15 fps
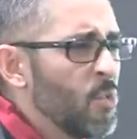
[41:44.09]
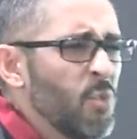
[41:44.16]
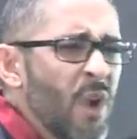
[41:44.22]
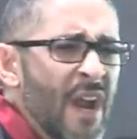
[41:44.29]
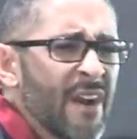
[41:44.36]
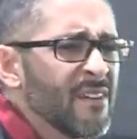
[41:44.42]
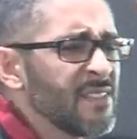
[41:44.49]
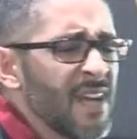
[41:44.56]

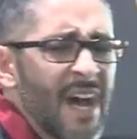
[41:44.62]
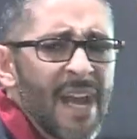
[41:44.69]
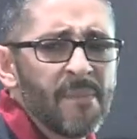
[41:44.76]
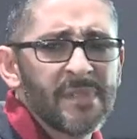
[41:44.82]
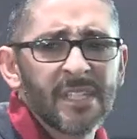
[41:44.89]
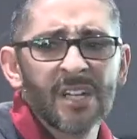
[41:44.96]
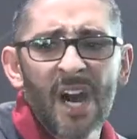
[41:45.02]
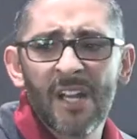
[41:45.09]
rare
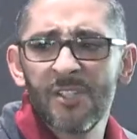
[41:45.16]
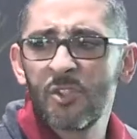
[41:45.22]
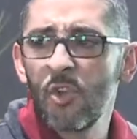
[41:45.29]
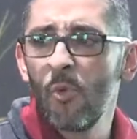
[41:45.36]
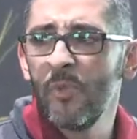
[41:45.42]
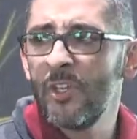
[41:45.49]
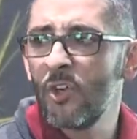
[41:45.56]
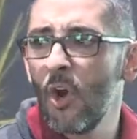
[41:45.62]
times that God has
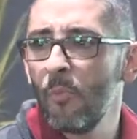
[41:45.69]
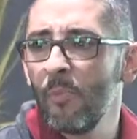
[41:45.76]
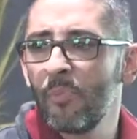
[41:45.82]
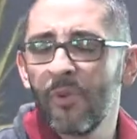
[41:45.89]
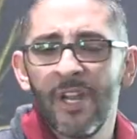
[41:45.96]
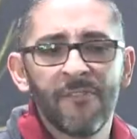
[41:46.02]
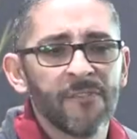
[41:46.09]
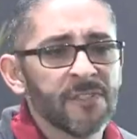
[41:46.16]
told me to go
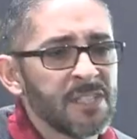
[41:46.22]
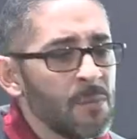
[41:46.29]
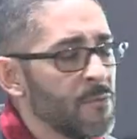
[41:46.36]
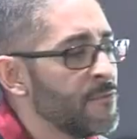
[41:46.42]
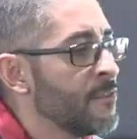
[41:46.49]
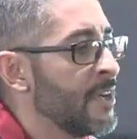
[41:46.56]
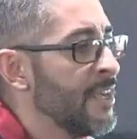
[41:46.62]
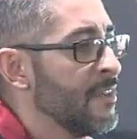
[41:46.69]
and pray for
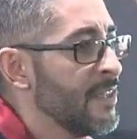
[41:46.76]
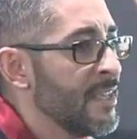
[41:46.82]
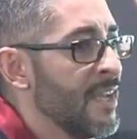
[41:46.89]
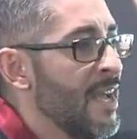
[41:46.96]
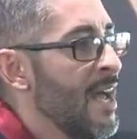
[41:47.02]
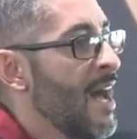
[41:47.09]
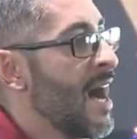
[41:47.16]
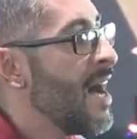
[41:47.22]
someone for
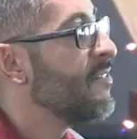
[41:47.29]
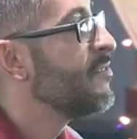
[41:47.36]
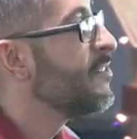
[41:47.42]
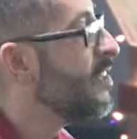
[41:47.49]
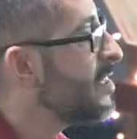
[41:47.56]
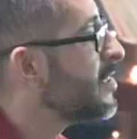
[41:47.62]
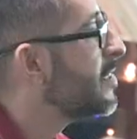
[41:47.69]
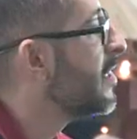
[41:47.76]
healing, I've
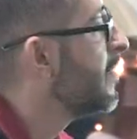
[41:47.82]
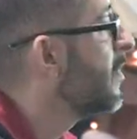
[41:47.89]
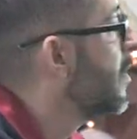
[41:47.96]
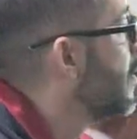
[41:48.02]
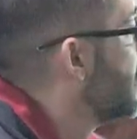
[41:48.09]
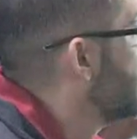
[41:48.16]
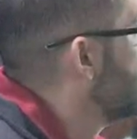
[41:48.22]
listened